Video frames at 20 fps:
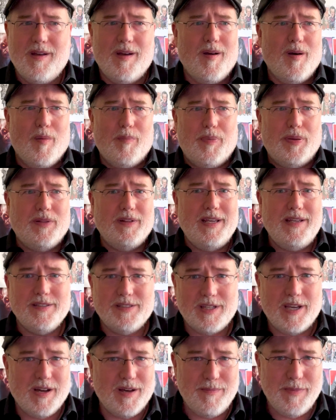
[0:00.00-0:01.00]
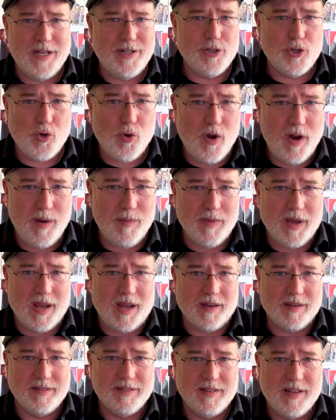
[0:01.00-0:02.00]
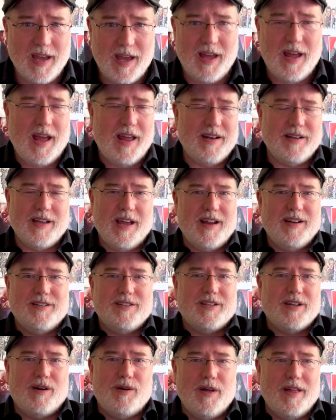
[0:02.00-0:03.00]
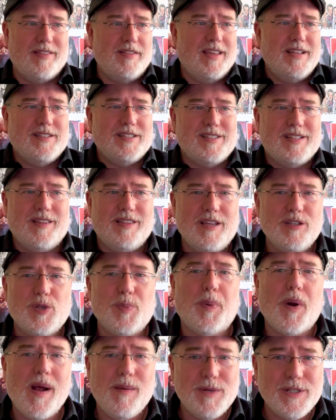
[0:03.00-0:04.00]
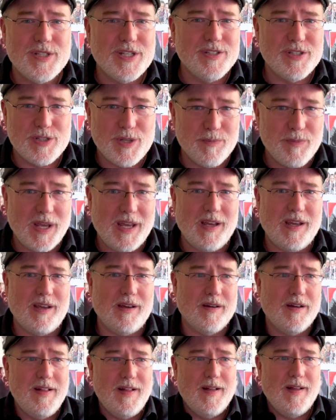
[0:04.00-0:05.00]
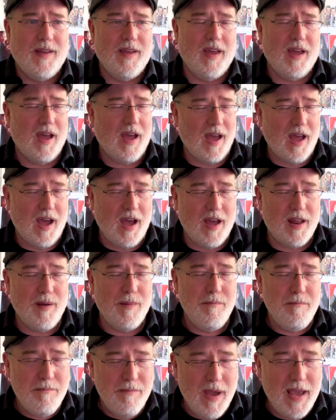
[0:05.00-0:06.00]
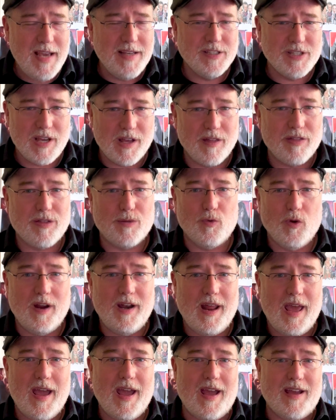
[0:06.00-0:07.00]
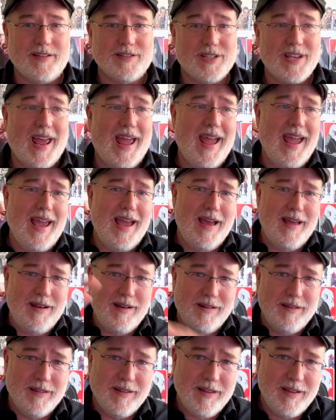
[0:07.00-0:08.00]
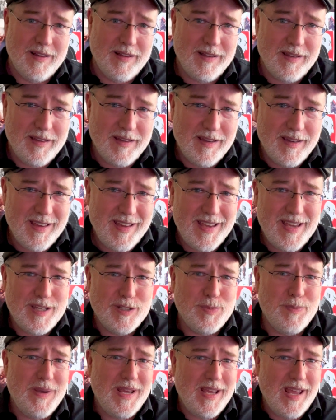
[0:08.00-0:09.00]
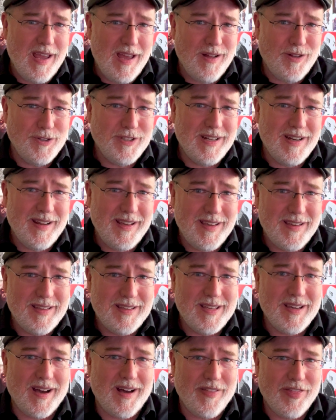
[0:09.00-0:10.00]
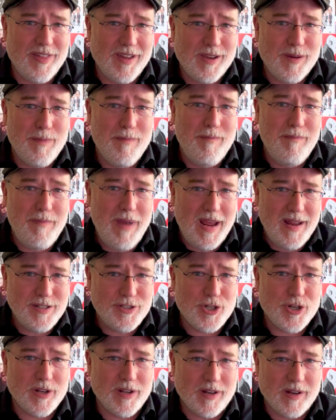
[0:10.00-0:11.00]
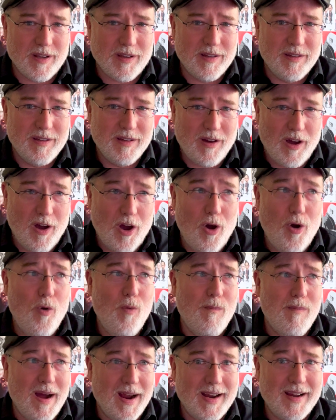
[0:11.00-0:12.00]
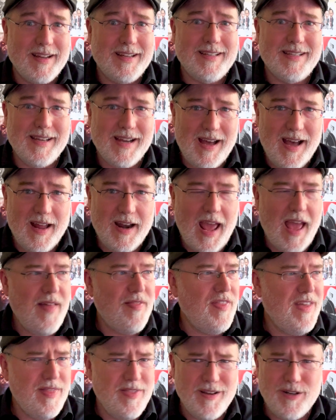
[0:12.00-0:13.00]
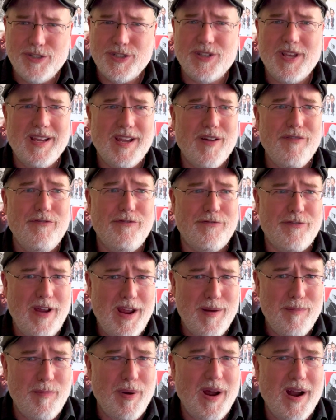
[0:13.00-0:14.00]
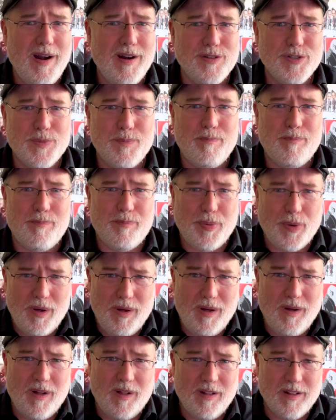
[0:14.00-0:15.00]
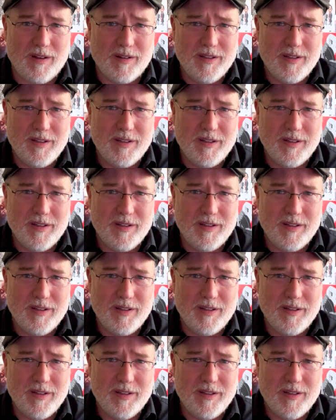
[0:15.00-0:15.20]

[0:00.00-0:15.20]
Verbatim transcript: please come and join me and and this this promises to be an amazing three days, and it's being held in a gothic mansion. Oh my god! And then there's like a vampire's ball